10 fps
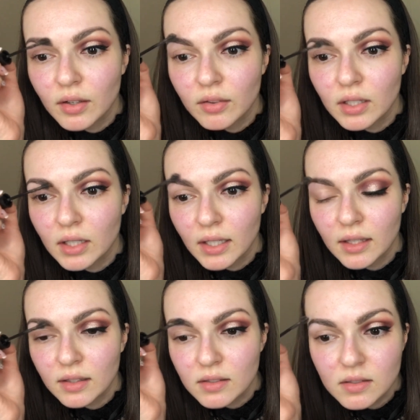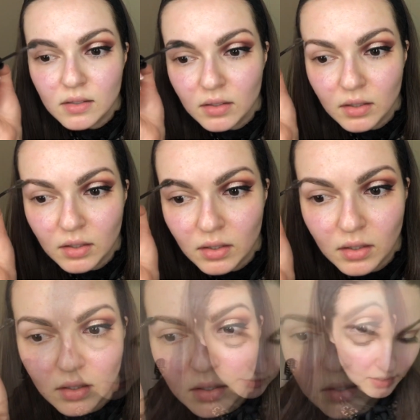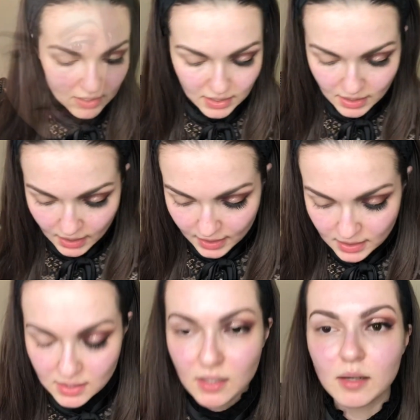I really like this. Move on to the eyes.